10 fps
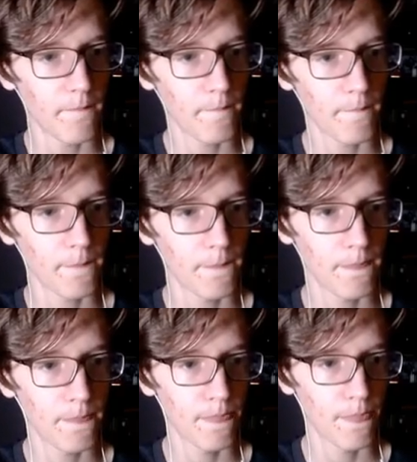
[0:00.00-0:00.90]

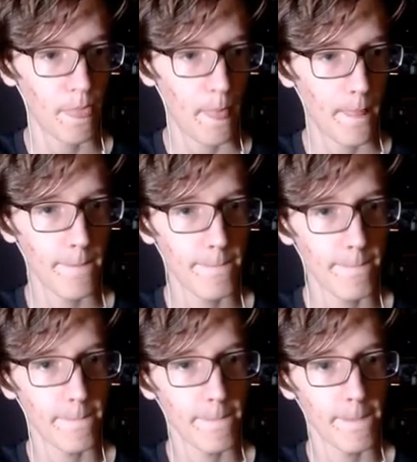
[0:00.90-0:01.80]

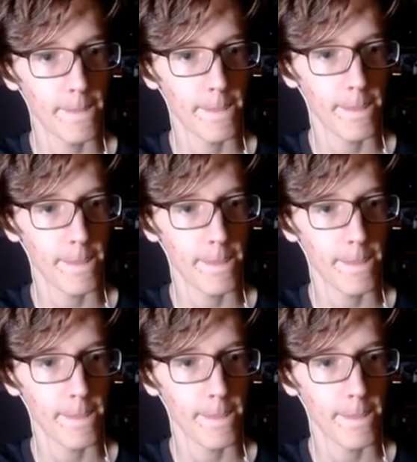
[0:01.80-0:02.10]
(no one is talking)